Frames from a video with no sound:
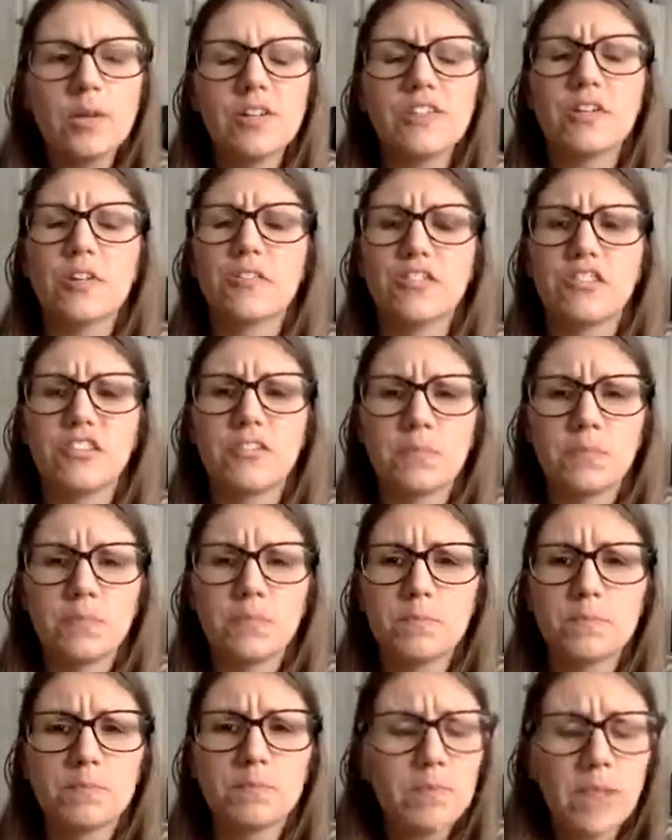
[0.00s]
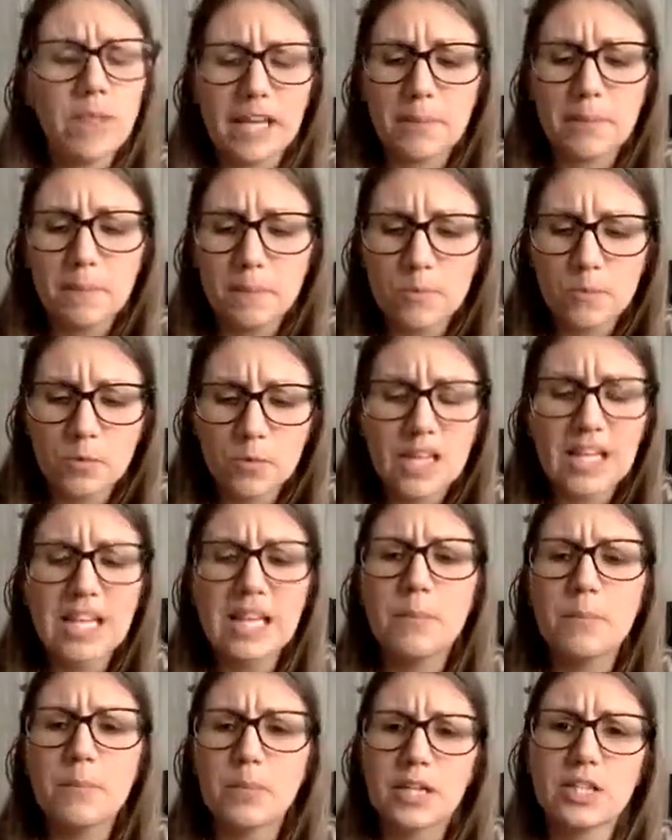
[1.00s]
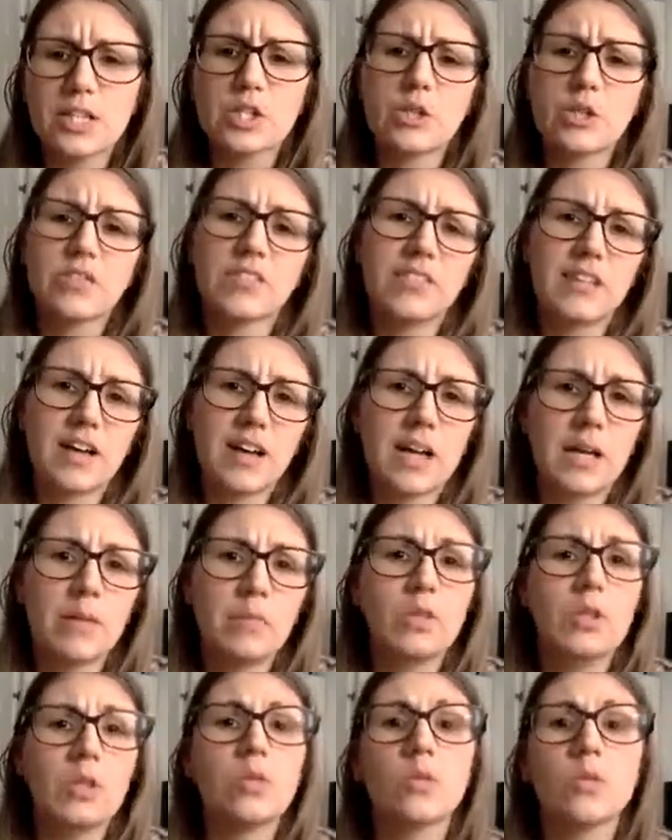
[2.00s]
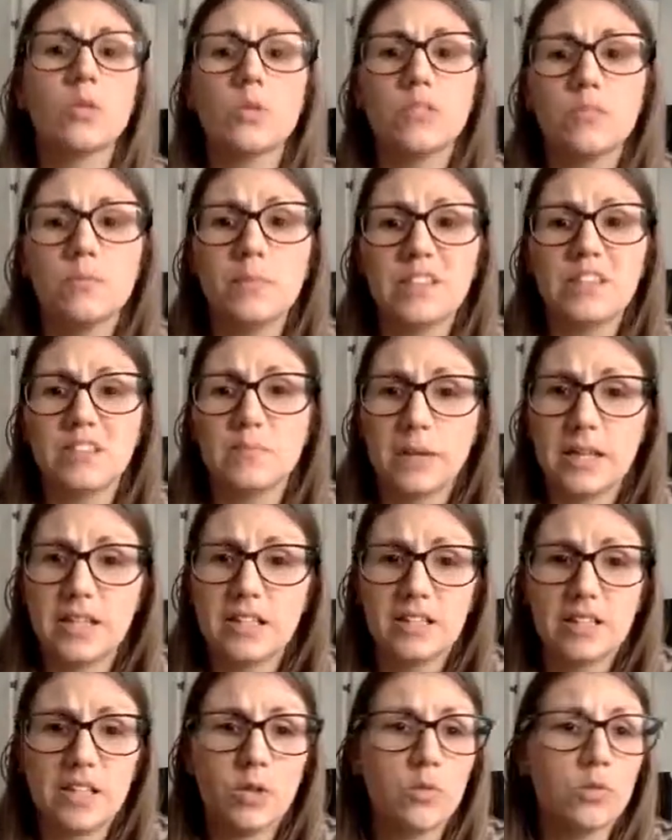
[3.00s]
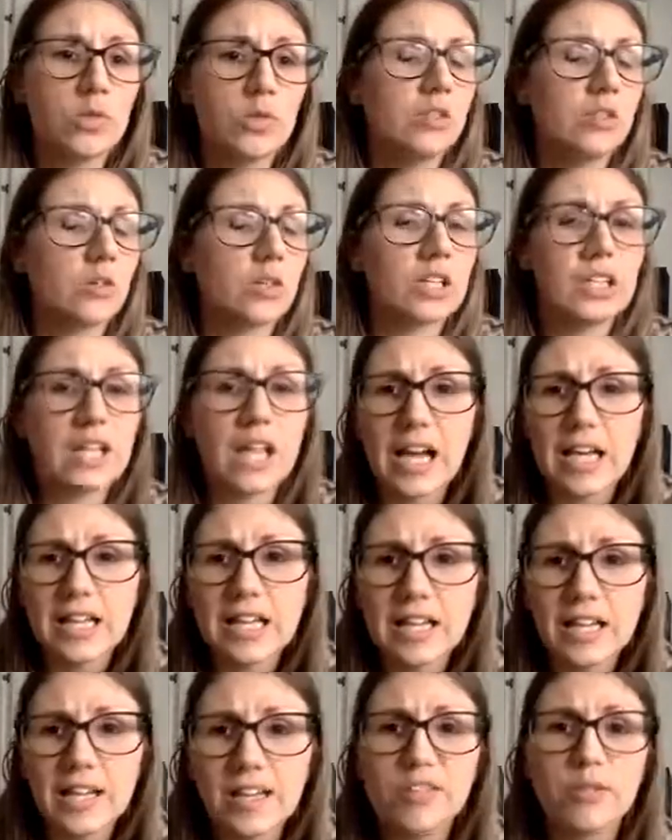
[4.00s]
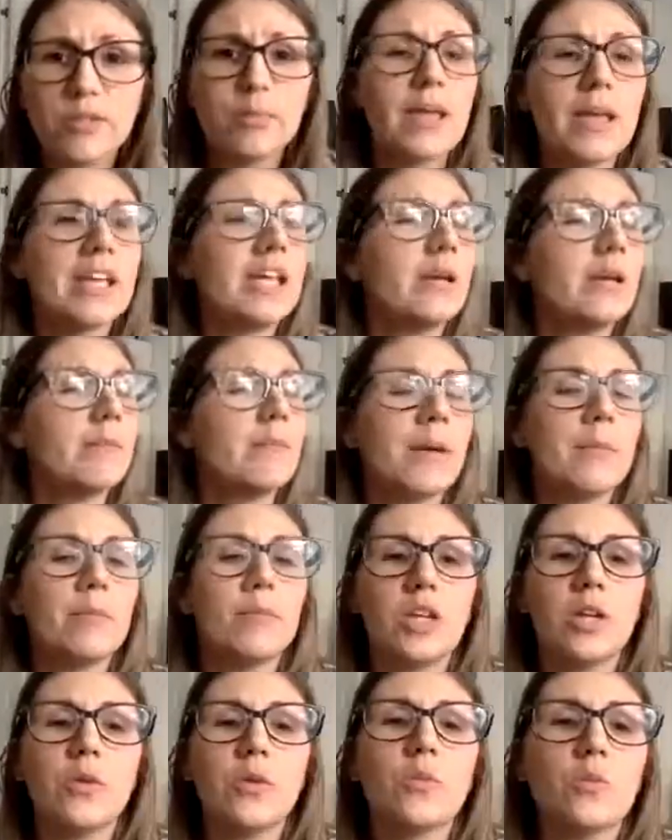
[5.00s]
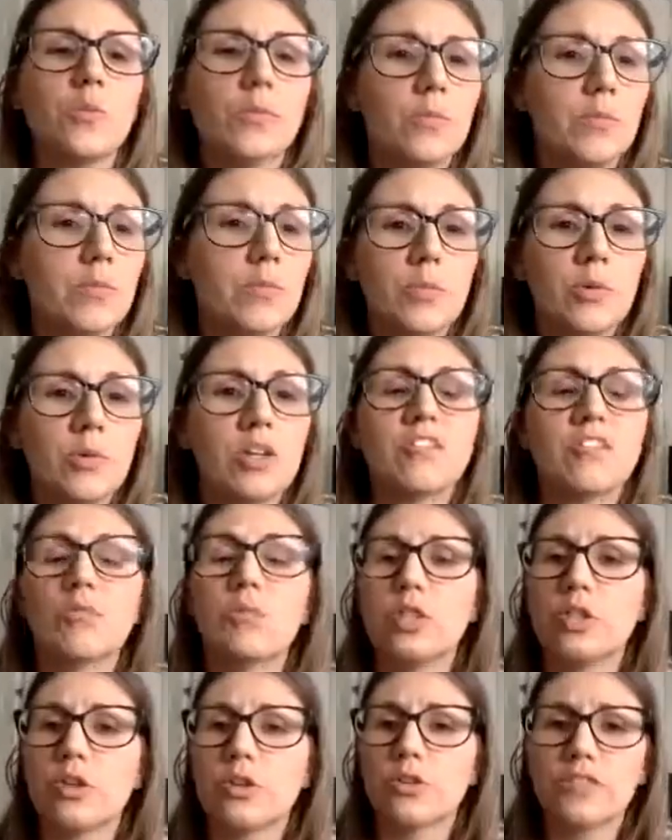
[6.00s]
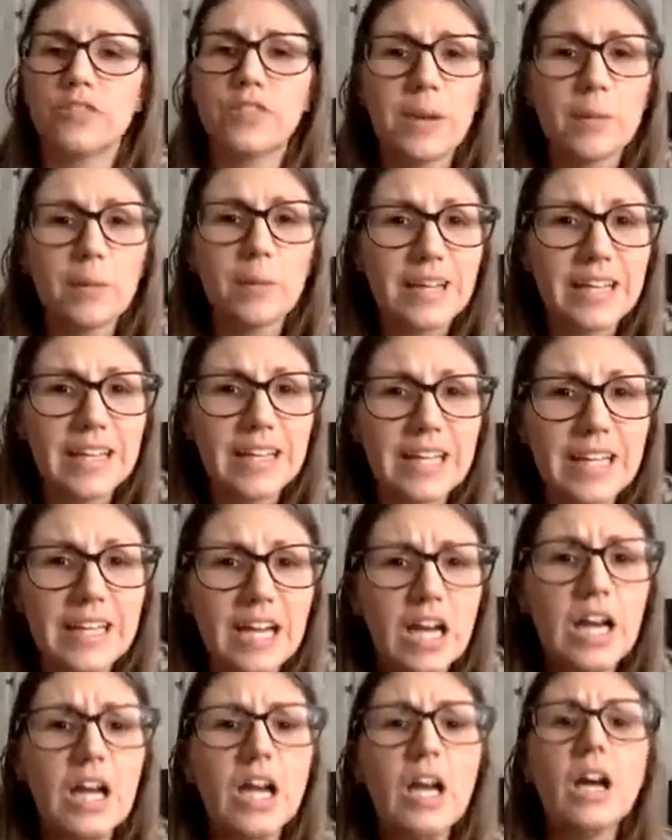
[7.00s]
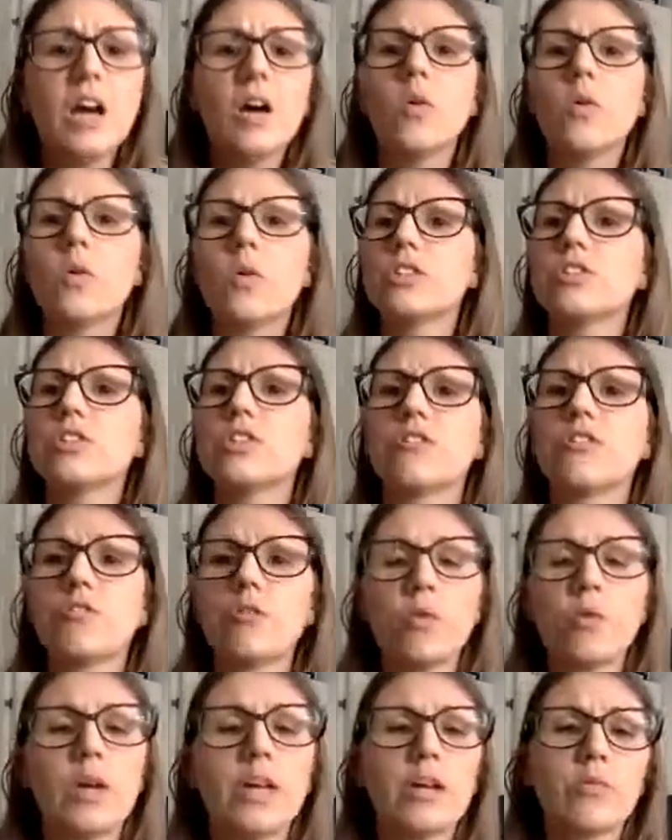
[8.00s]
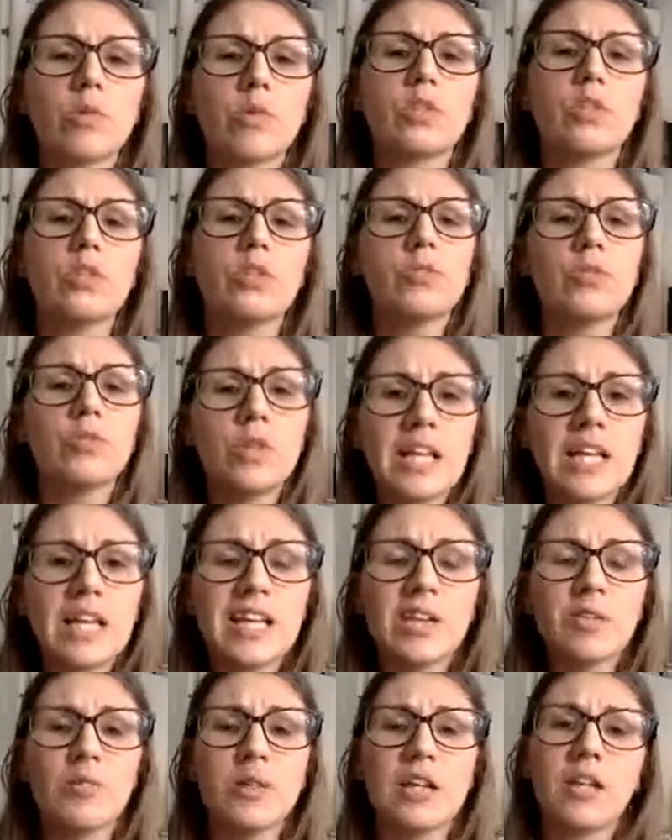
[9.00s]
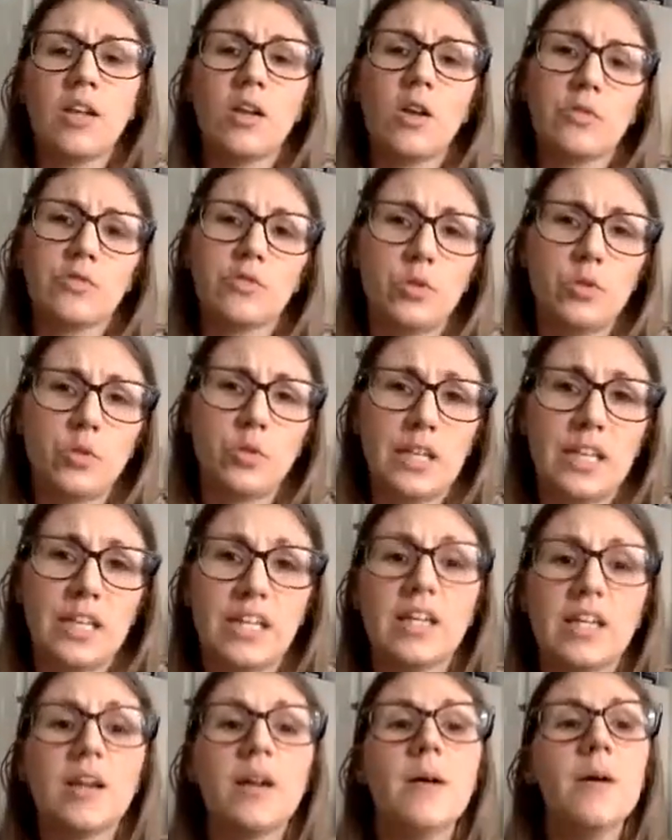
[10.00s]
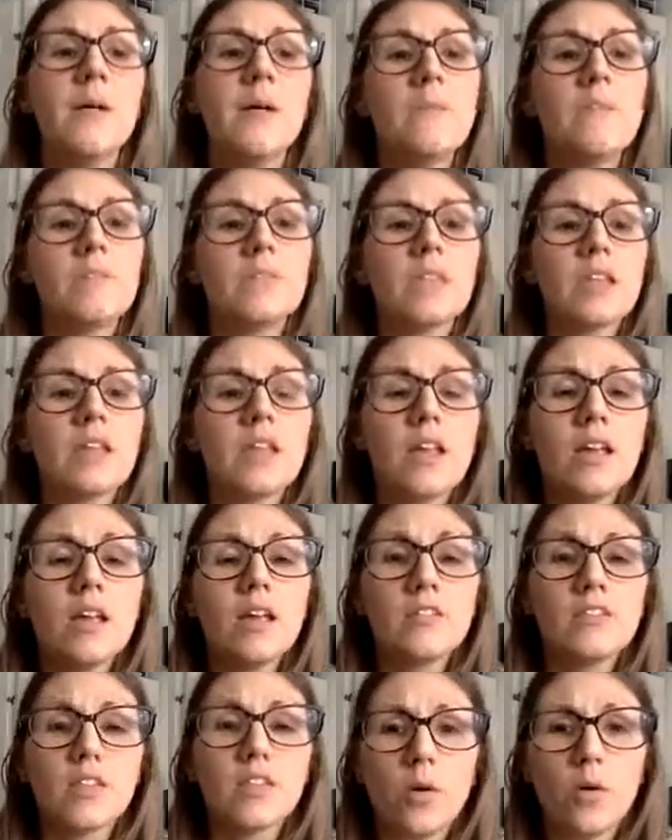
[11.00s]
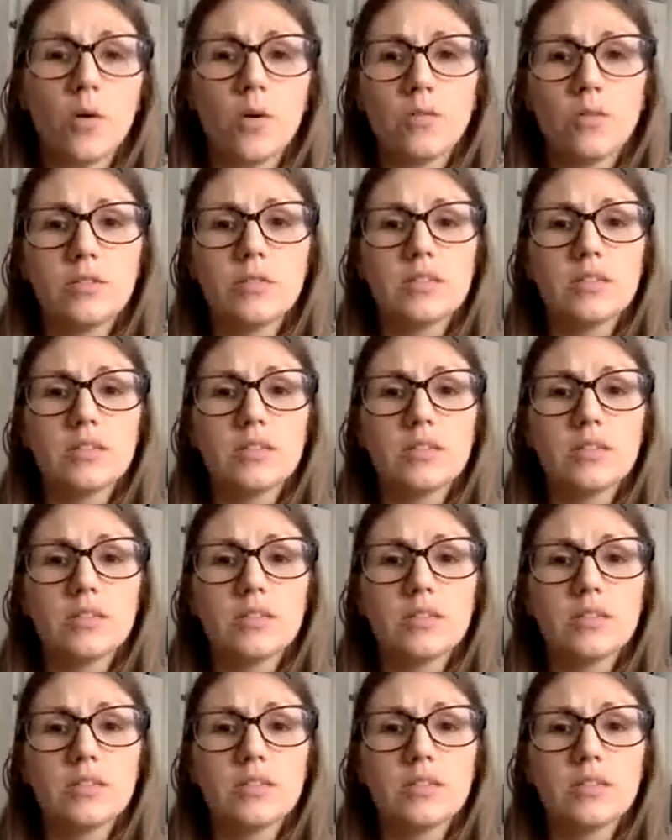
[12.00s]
of like really precious time you could be spending with your clients, making memories with your family, or just doing what you really, really love doing. So